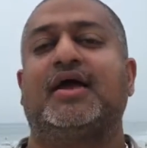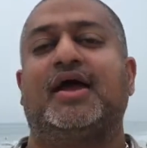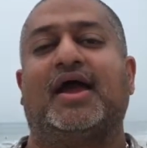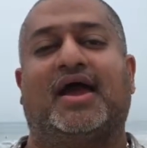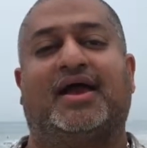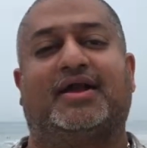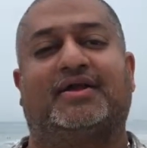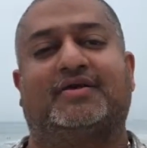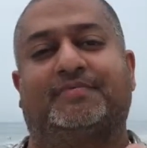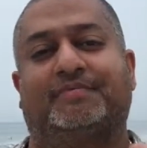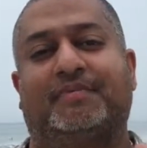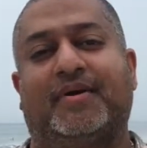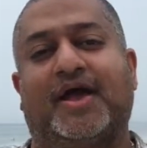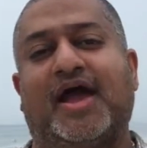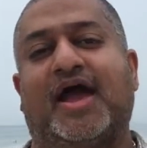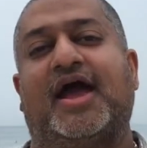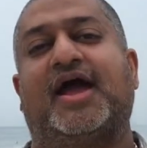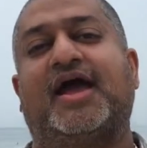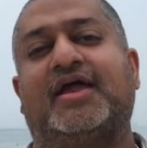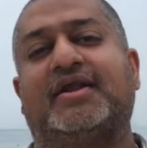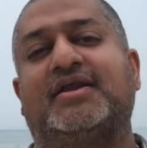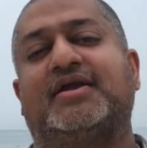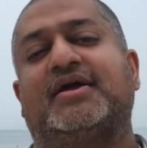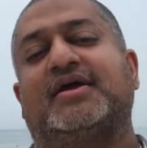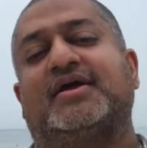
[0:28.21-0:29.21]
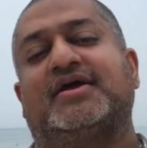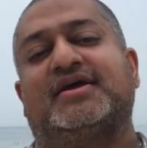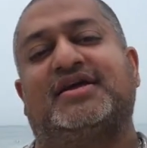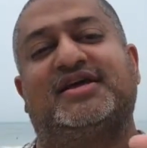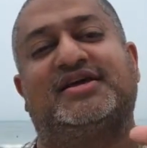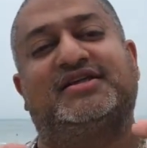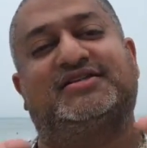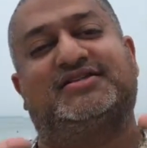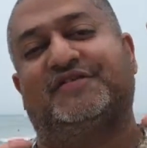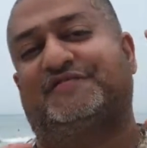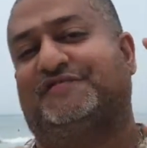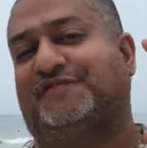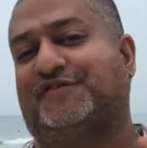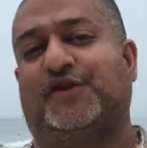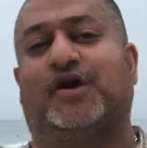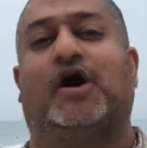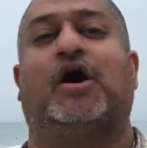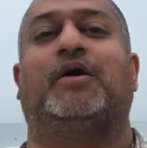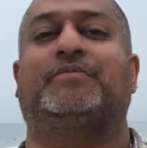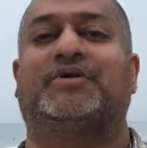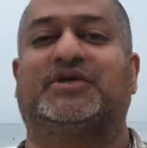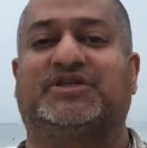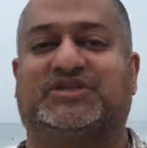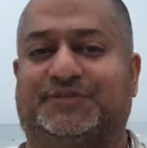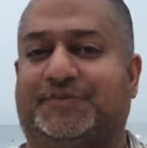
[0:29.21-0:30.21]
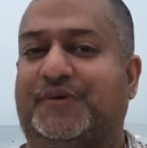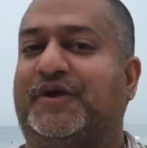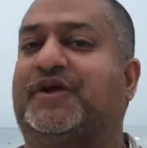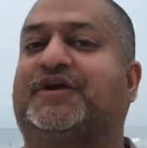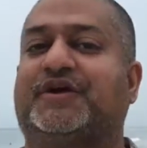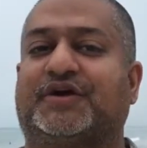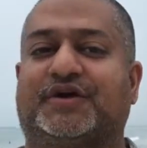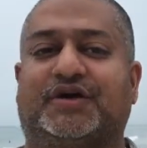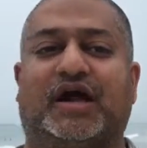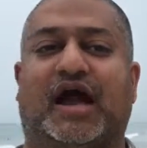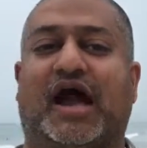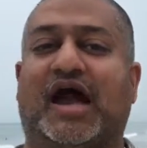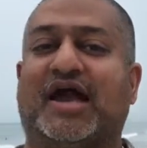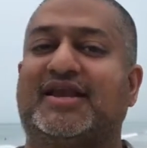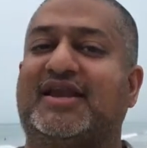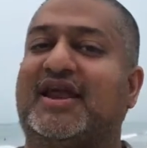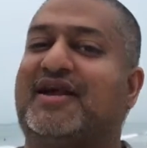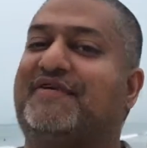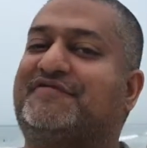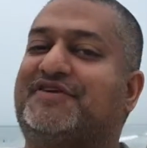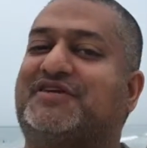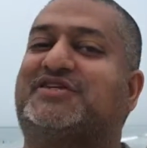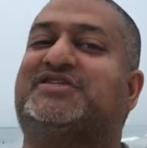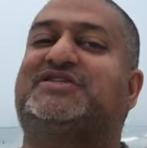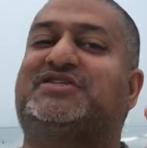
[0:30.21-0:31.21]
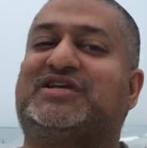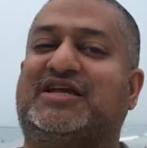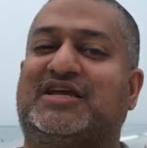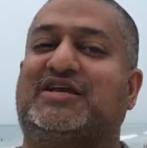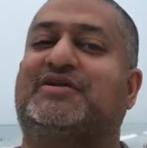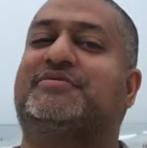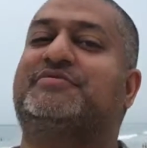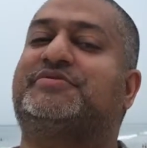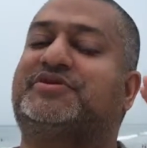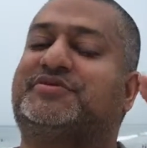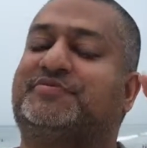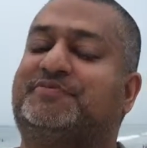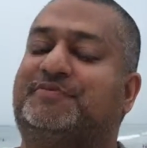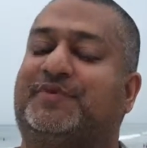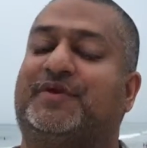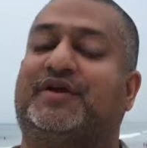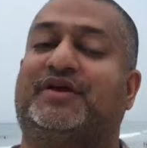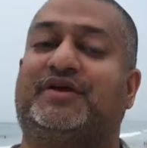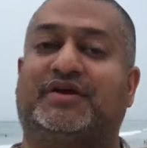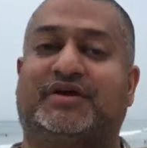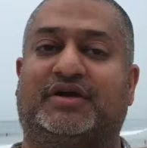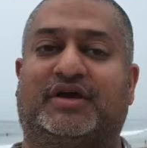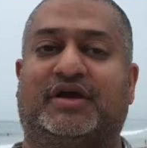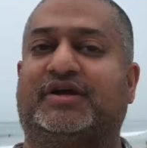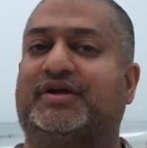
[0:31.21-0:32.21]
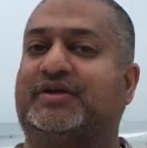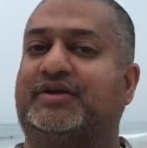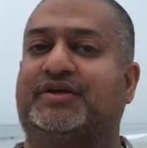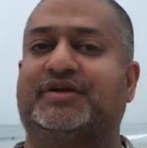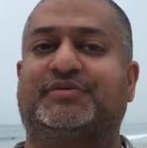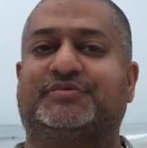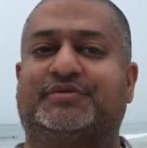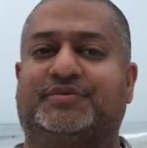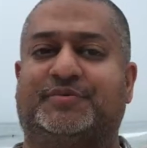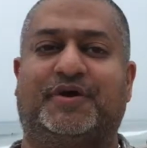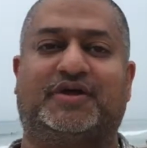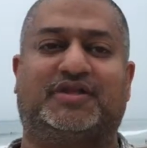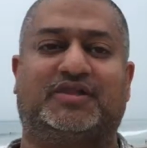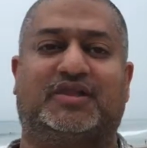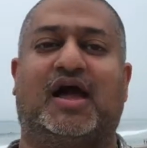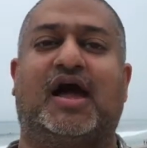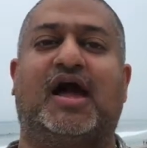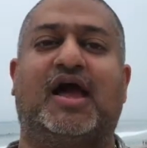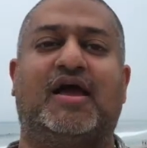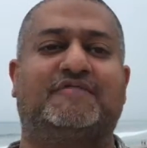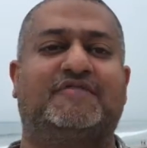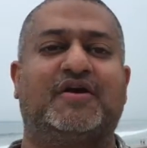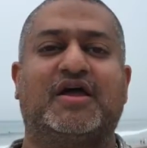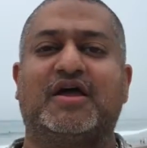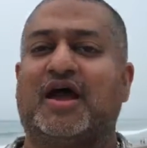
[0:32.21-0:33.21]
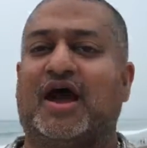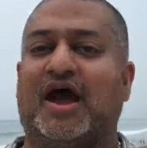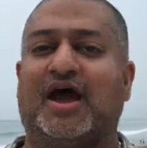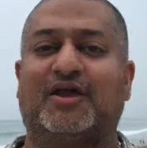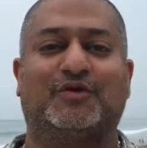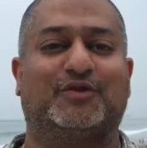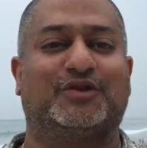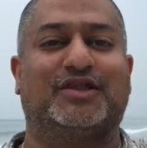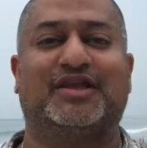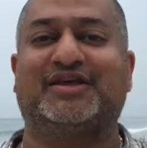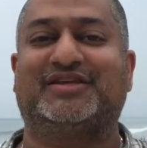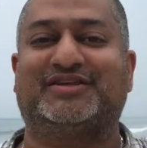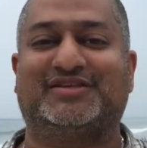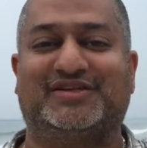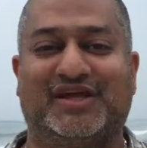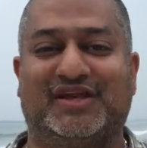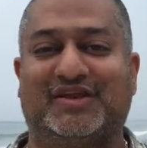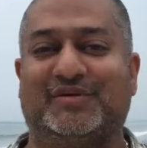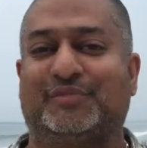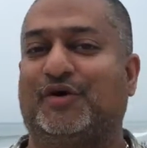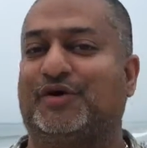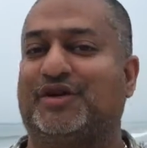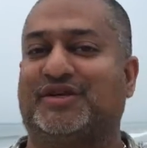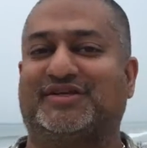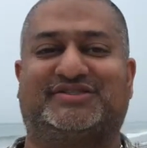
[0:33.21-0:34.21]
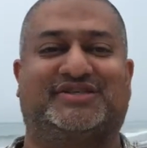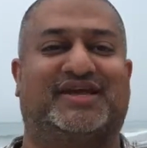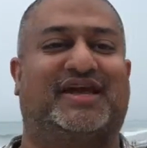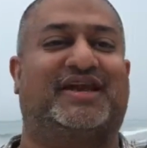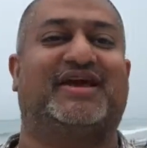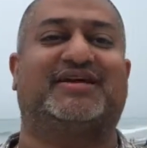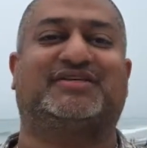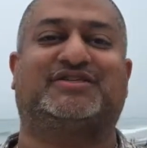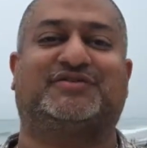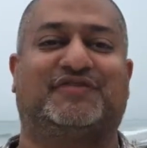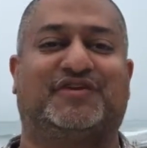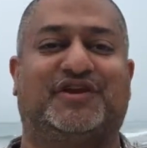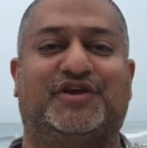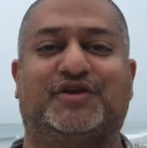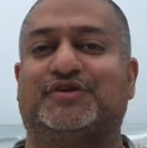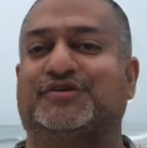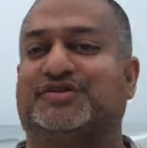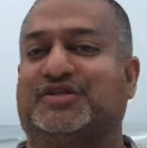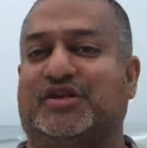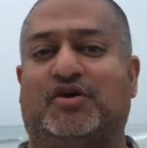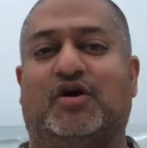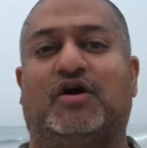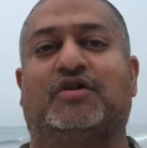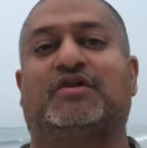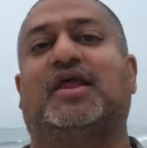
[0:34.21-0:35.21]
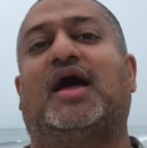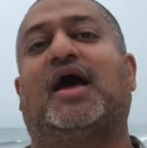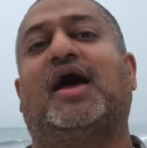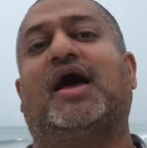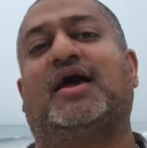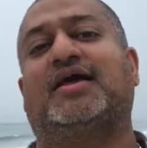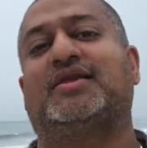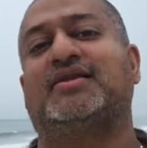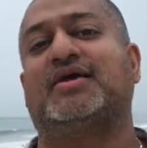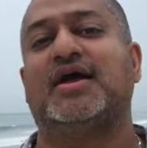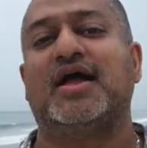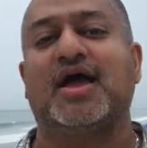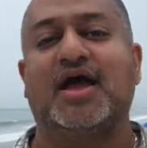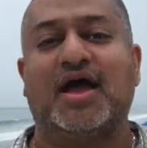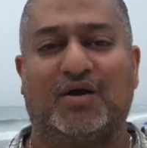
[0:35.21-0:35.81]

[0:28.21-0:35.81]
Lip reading: And man, he's a phenomenal speaker. I'd never seen him, heard him speak live. I'd only seen him on his TEDx videos and online.